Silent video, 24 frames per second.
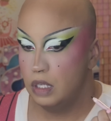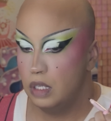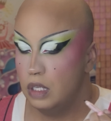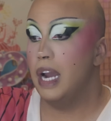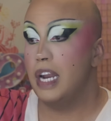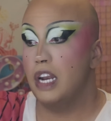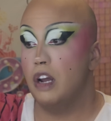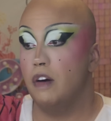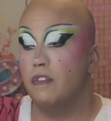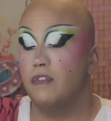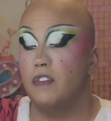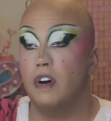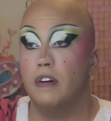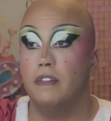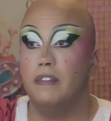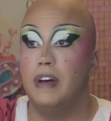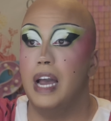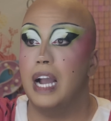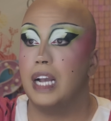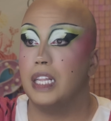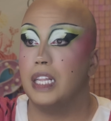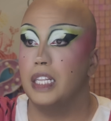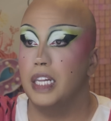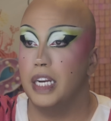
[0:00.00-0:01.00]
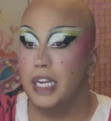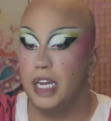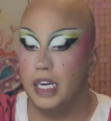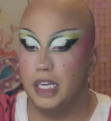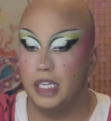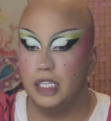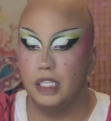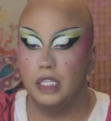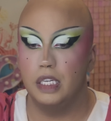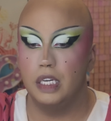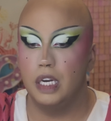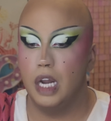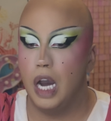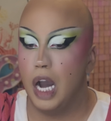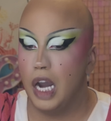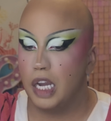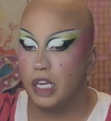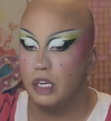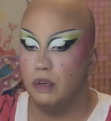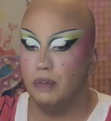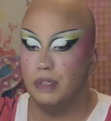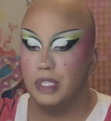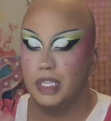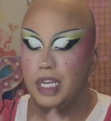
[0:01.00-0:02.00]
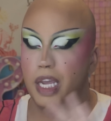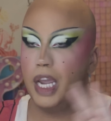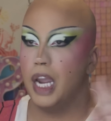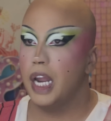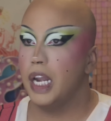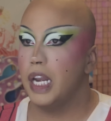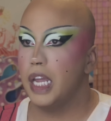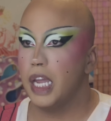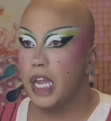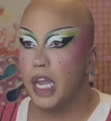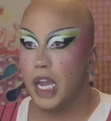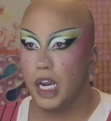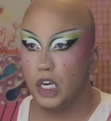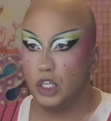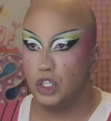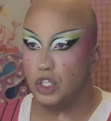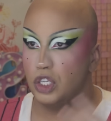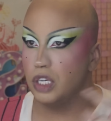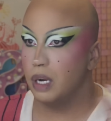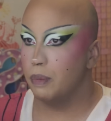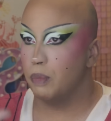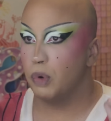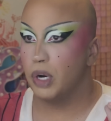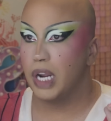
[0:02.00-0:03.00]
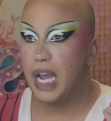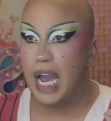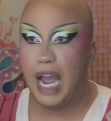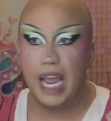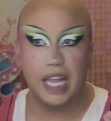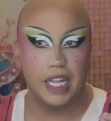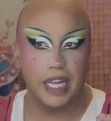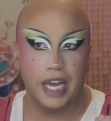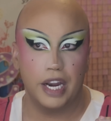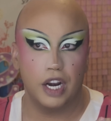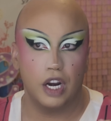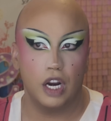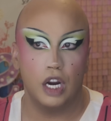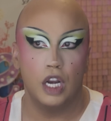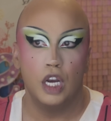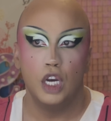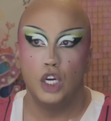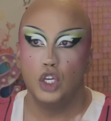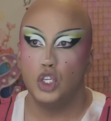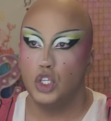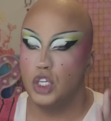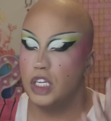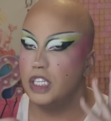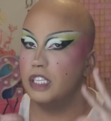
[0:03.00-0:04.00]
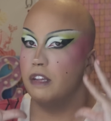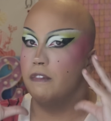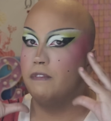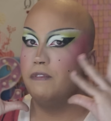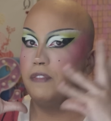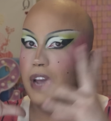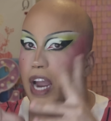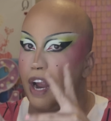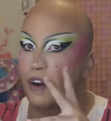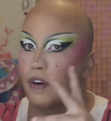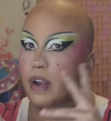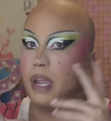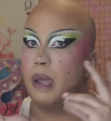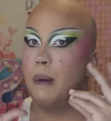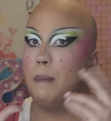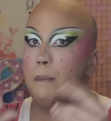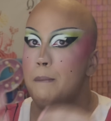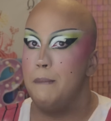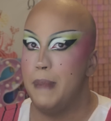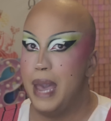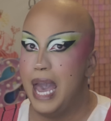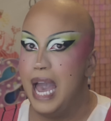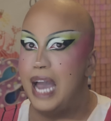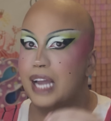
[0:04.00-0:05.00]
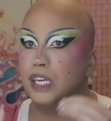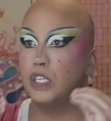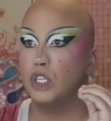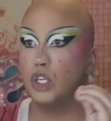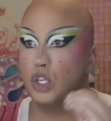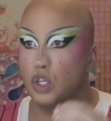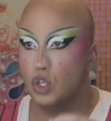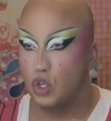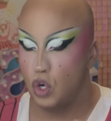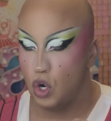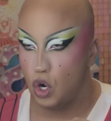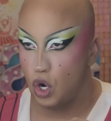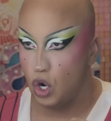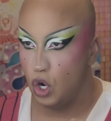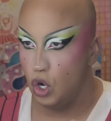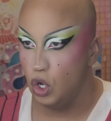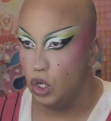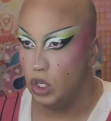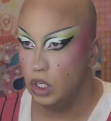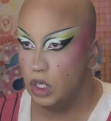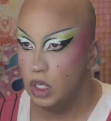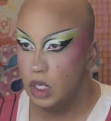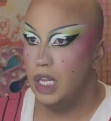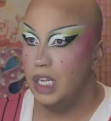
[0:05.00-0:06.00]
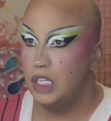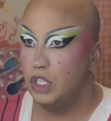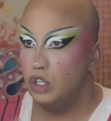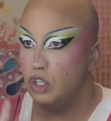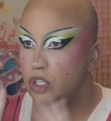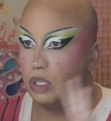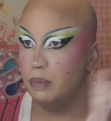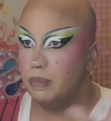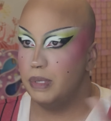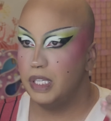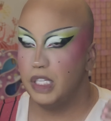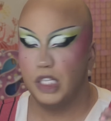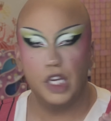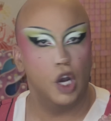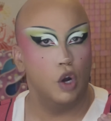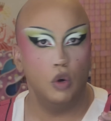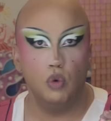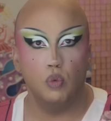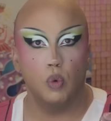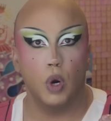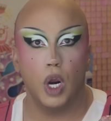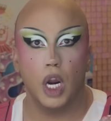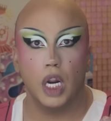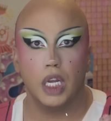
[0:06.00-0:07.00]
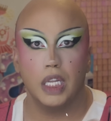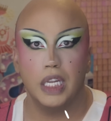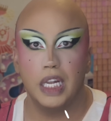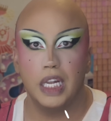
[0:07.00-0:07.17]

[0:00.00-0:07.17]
I know for a fact Lydia does not use any shimmery highlighter. She is a very matte girl. Let's do some stonework.